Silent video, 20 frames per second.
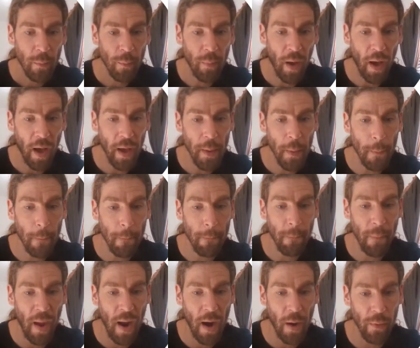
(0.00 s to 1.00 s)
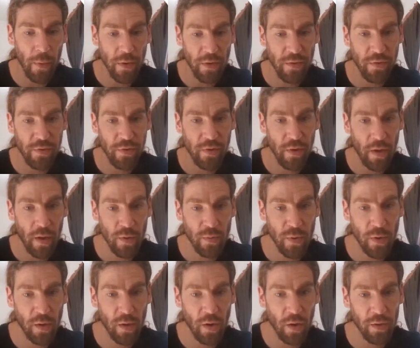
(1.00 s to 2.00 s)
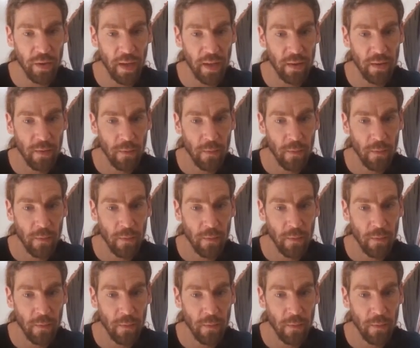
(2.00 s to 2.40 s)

by marriage, as we call that.